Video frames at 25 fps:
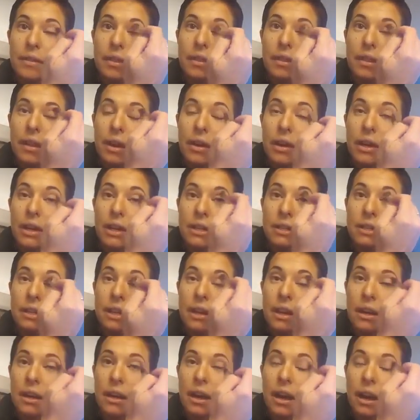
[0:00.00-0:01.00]
There is
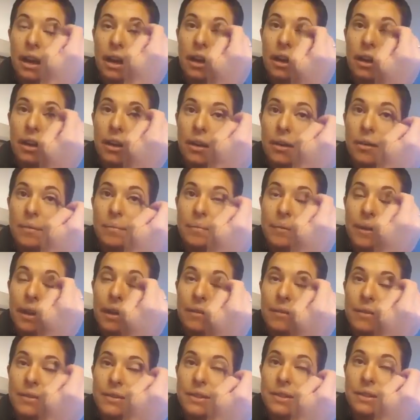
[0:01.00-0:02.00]

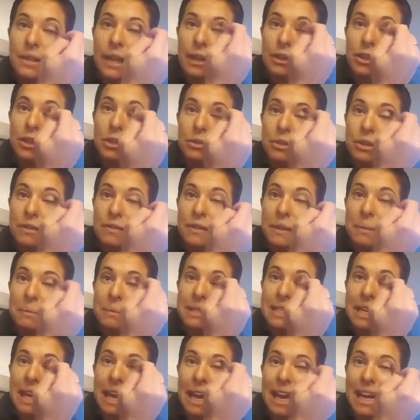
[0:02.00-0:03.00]
a statute of
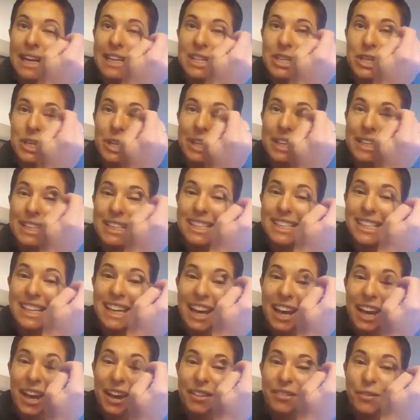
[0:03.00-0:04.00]
limitations
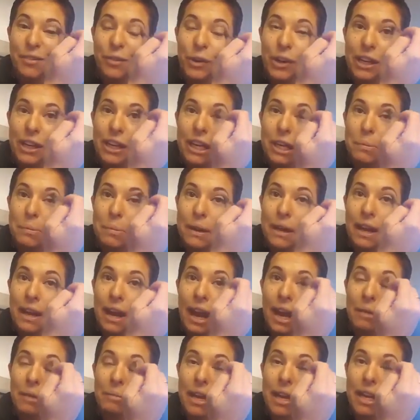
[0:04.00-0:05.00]
for keeping
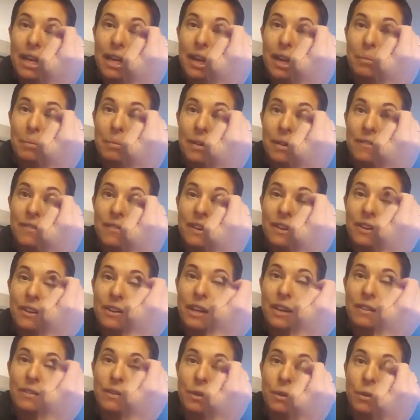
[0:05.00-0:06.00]
eye makeup if
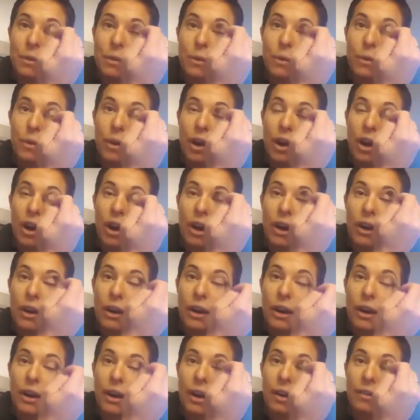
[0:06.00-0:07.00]
you are
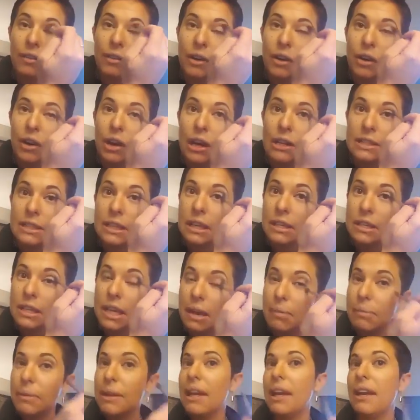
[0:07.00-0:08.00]
ever
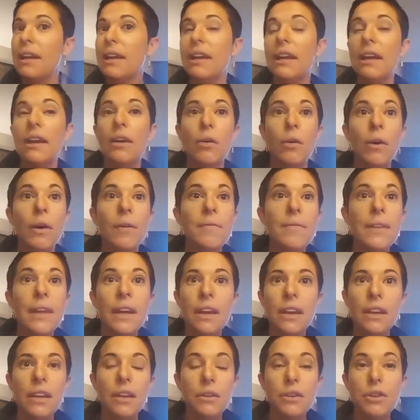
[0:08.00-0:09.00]
cross-contaminating, or
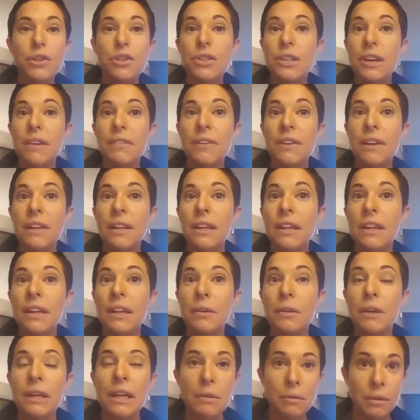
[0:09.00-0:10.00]
you should definitely
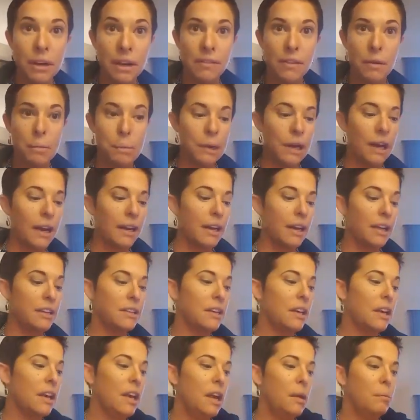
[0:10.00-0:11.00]
get rid of a
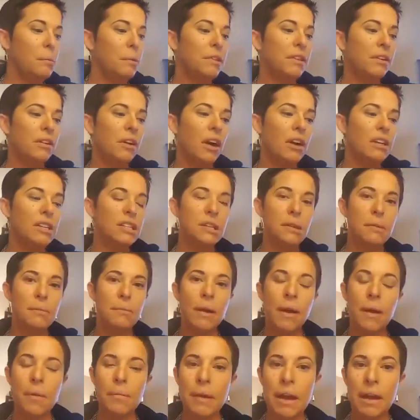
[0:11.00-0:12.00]
product. But there are some
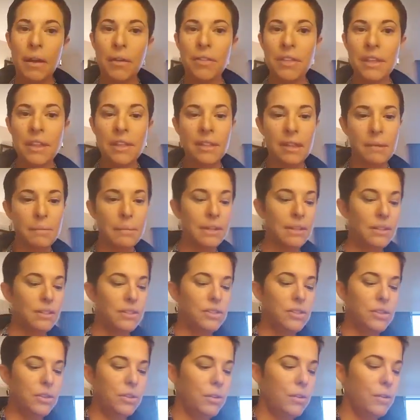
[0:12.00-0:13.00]
healthy
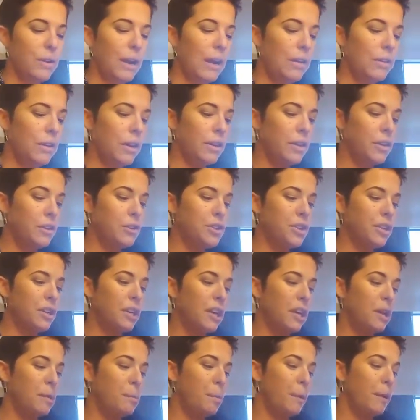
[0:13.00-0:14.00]
limits to how long you should
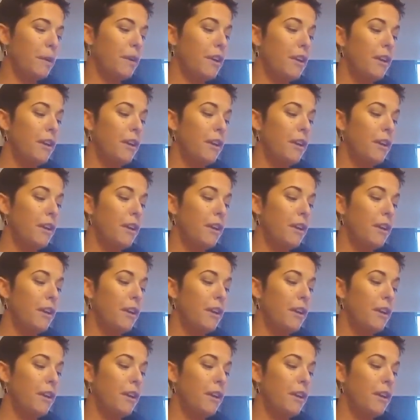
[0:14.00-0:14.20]
keep